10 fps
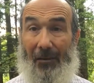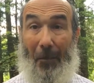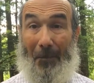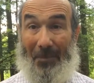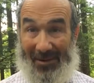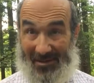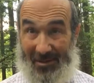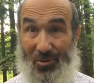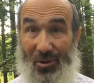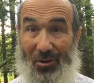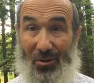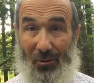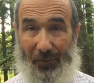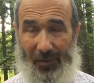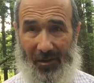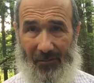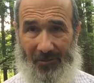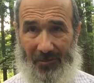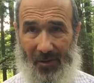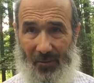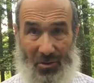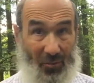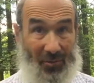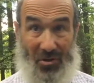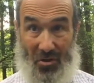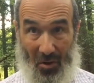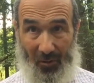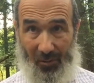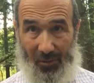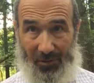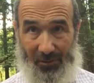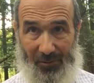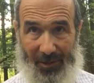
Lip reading: The best you could do for them, which almost no one will do,